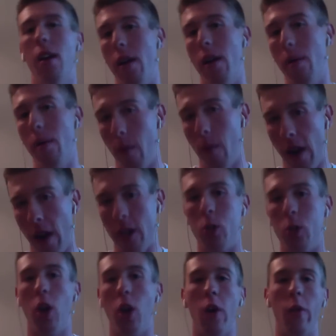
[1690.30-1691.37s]
Brian
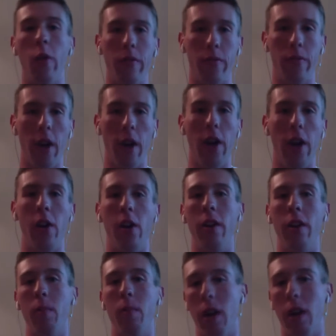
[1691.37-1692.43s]
Shaw will be fired,
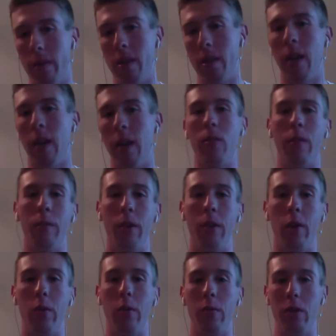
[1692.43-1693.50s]
and probably Tom
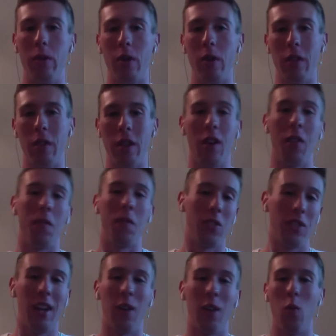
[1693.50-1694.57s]
Thibodeau will be over there if he's
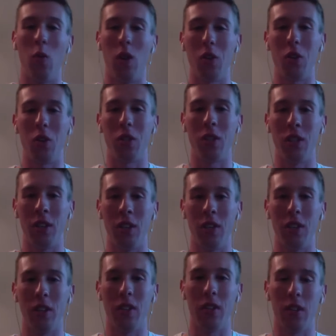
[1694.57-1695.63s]
not in Washington,
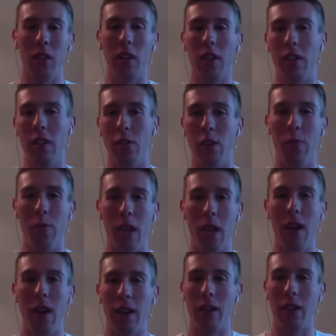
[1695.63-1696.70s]
and
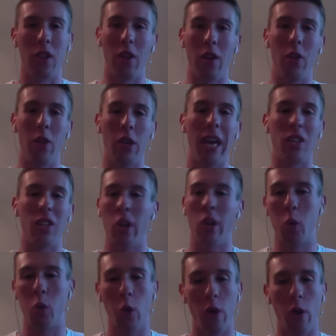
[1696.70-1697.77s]
they'll get some
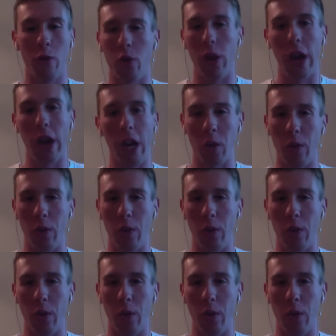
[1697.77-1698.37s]
sort of free agent.